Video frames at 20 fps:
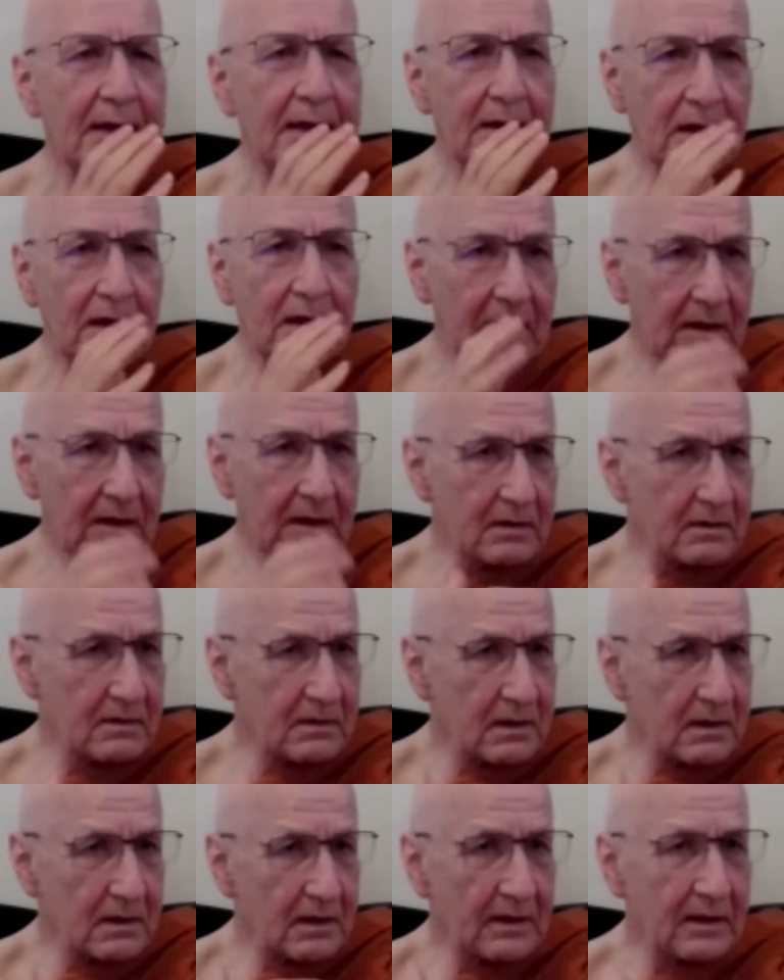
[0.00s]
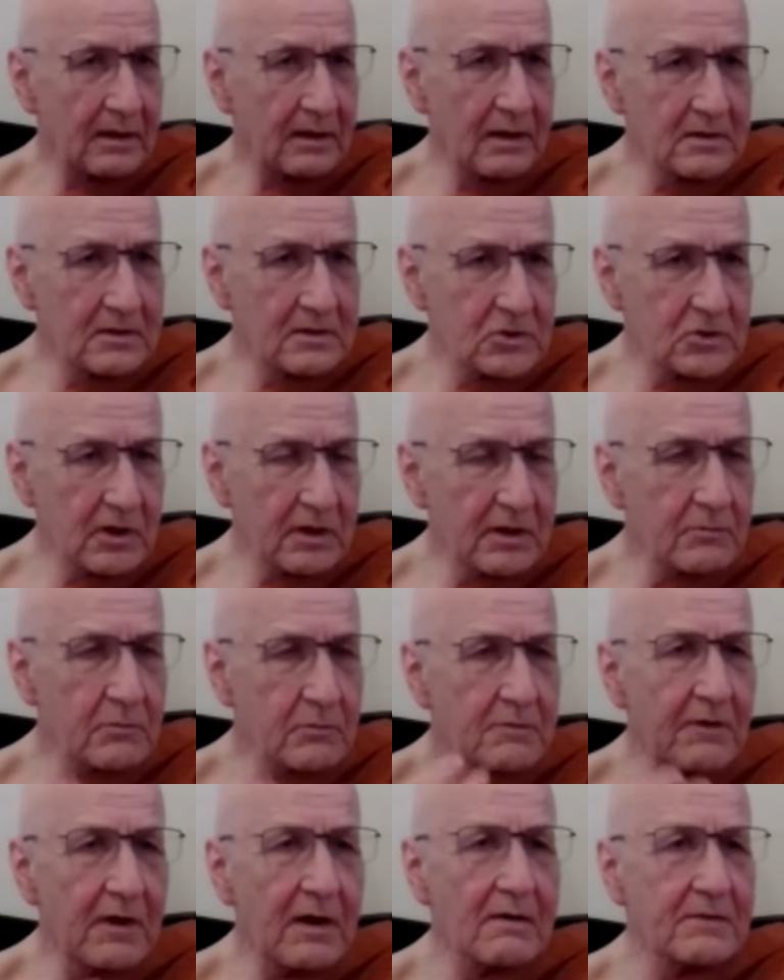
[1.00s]
And I try to
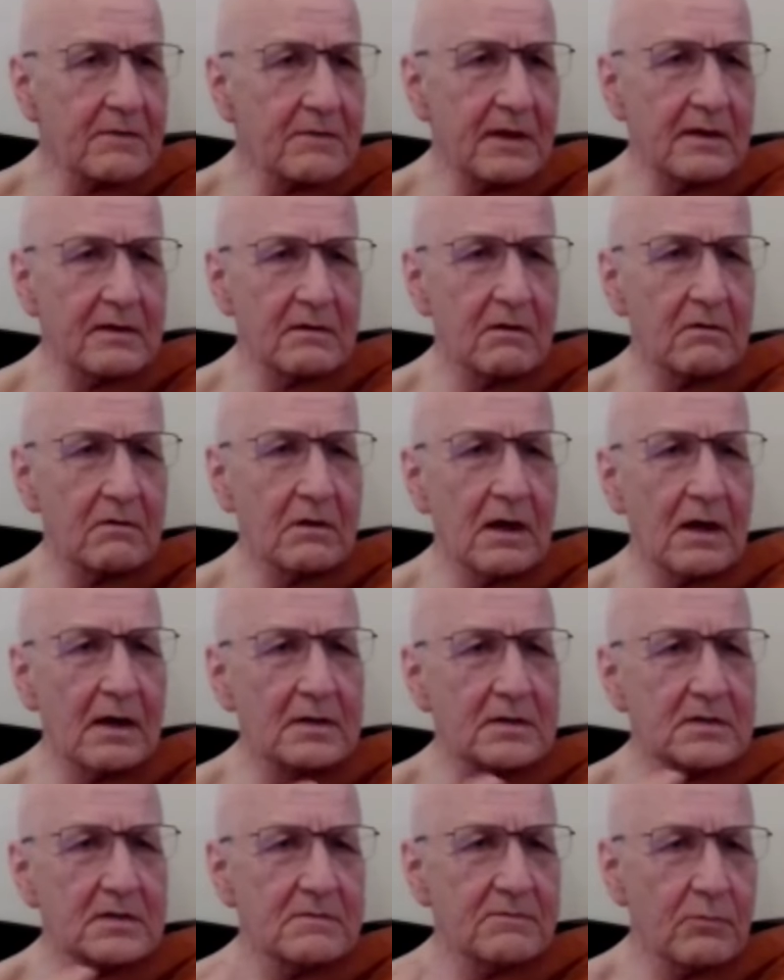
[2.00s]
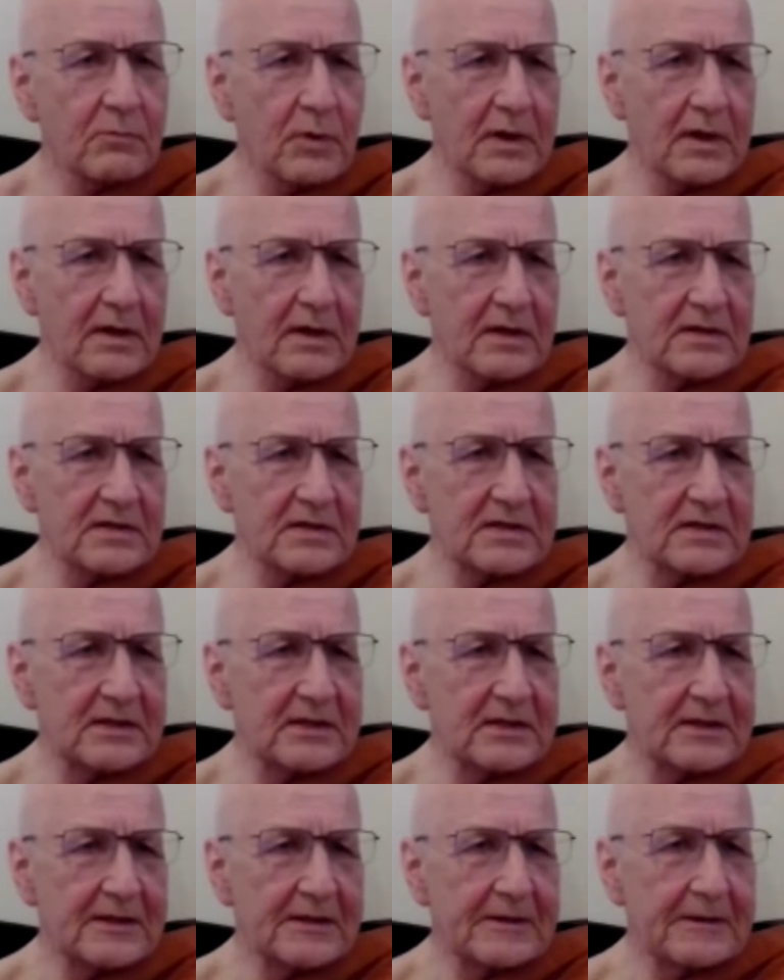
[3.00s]
revive that in all kinds of ways.
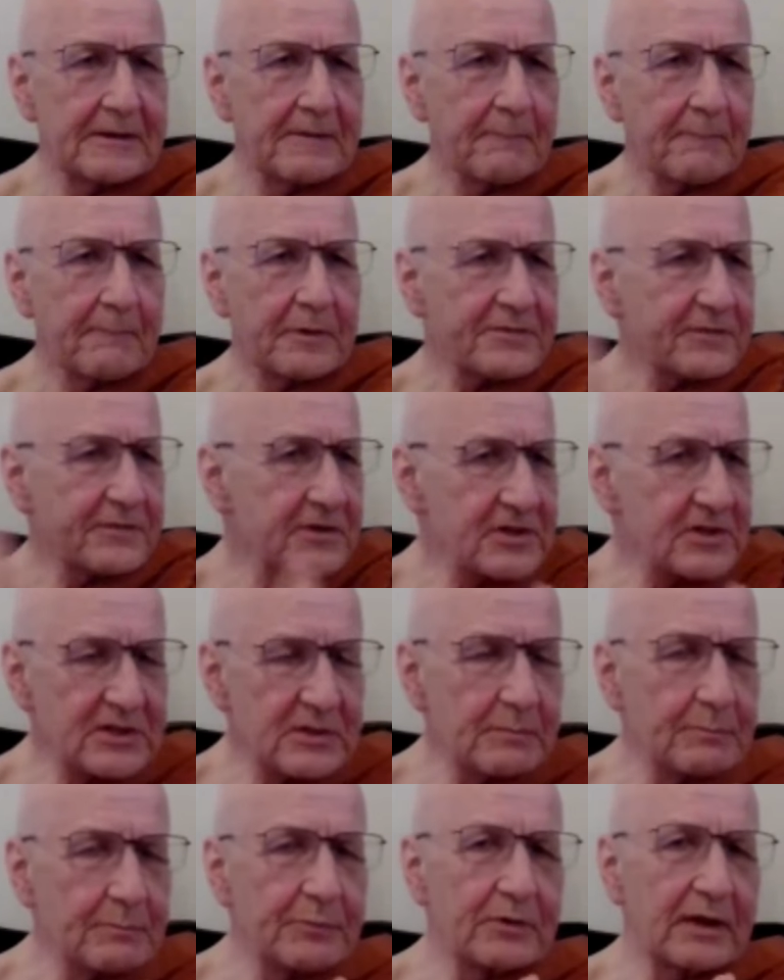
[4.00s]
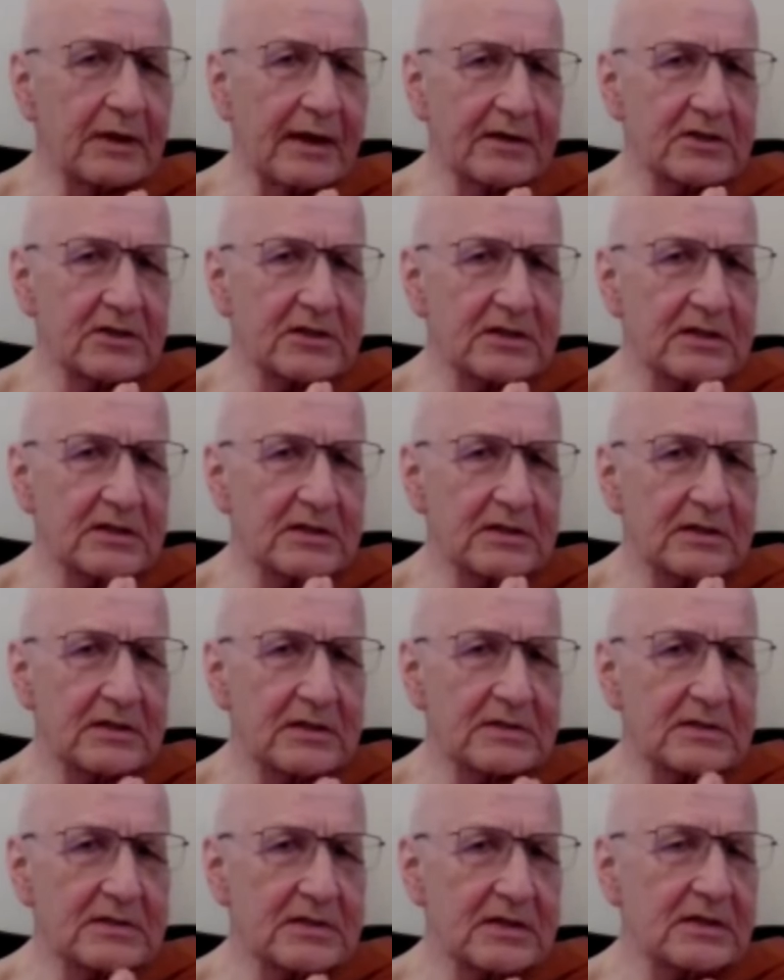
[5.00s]
But it's very simple, actually.
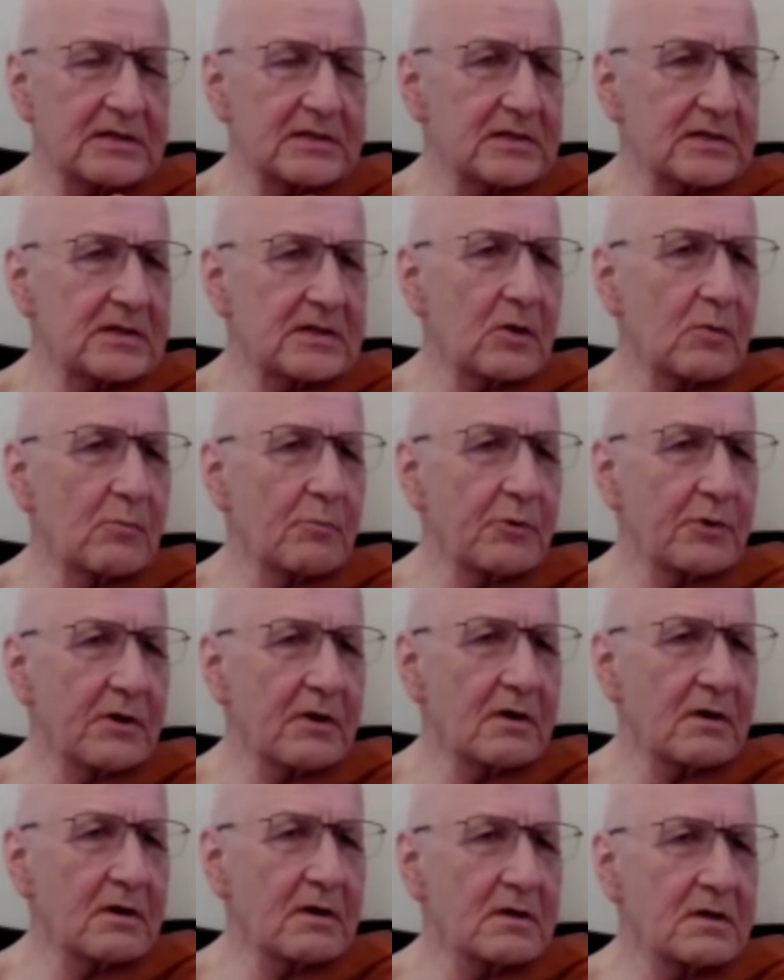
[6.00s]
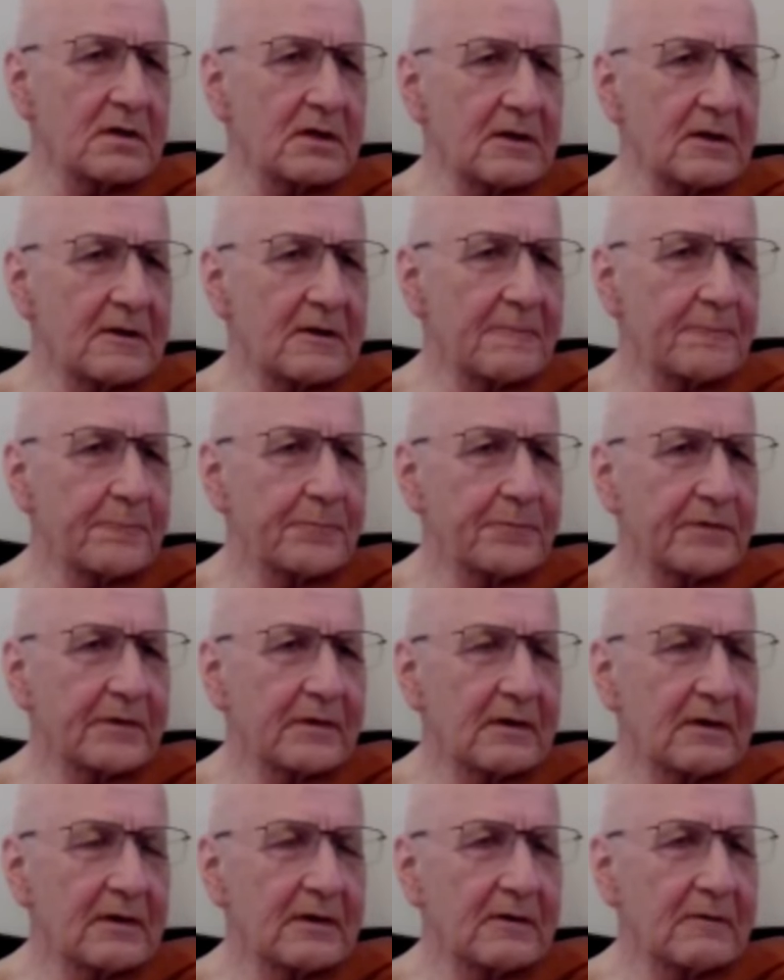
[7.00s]
It's the open heart.
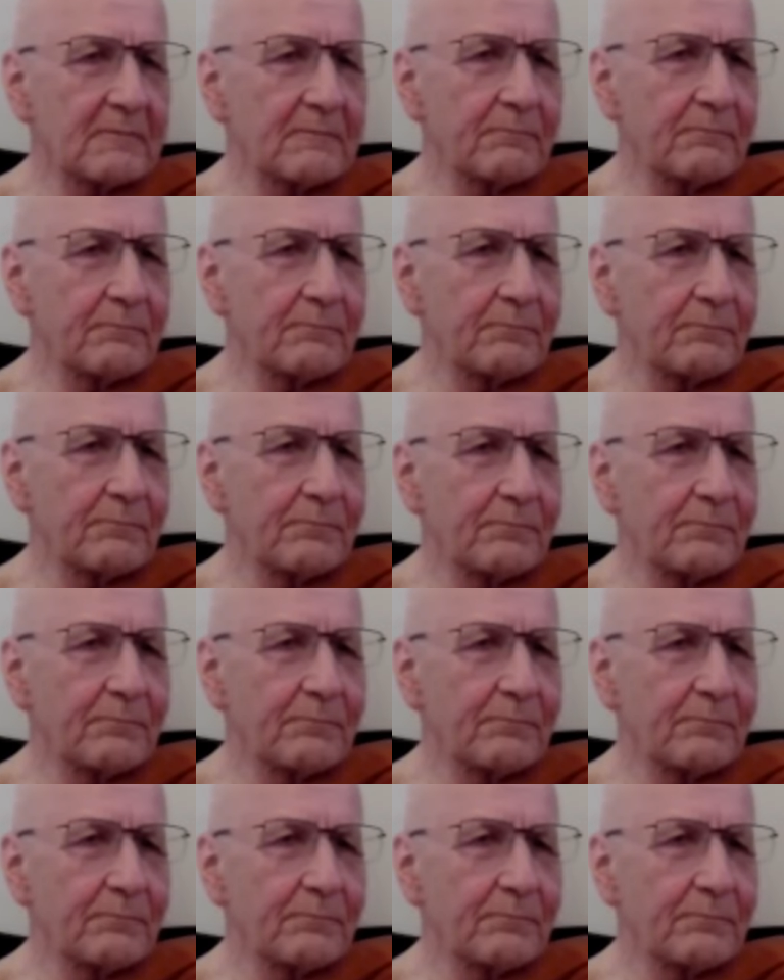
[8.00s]
And